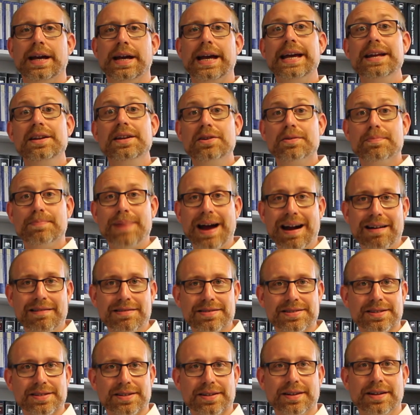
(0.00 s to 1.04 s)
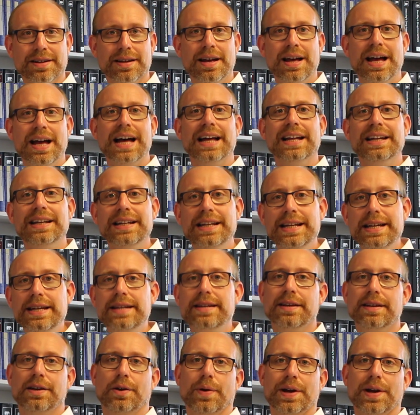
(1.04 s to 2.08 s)
In comparison, a
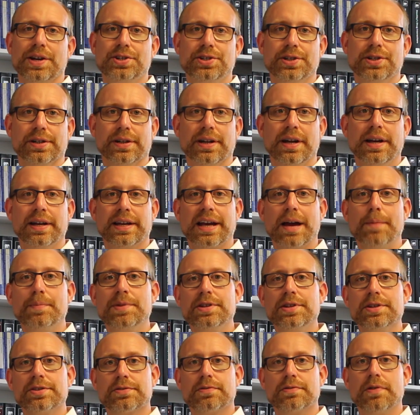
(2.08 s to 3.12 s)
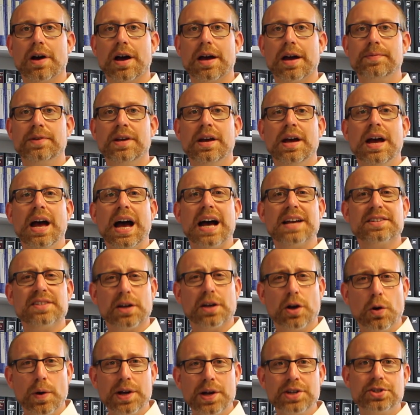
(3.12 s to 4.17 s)
leading question can be described as a
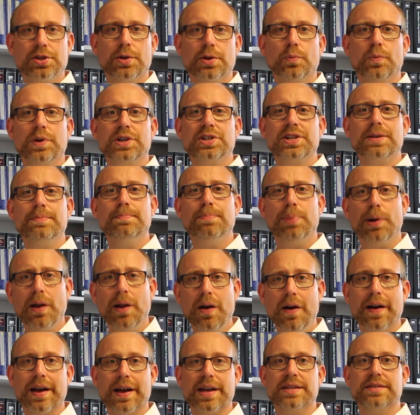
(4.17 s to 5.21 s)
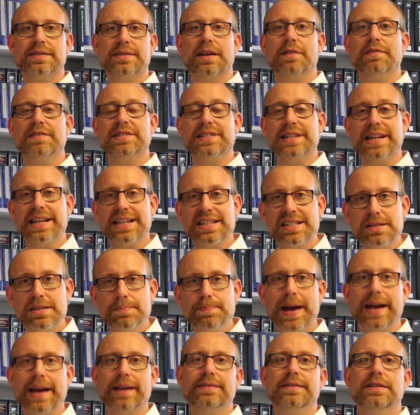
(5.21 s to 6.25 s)
question which implies there is an
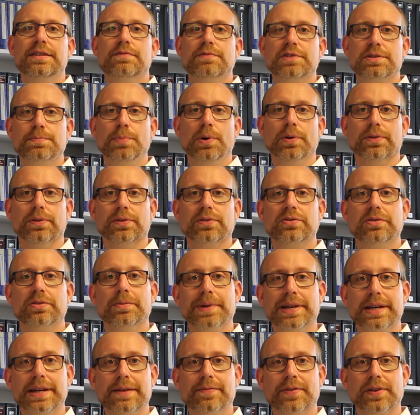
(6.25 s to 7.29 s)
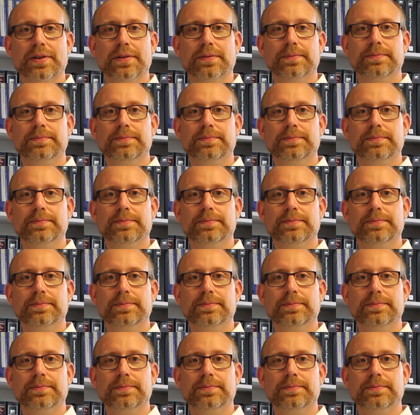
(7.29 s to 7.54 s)
expected response to be given.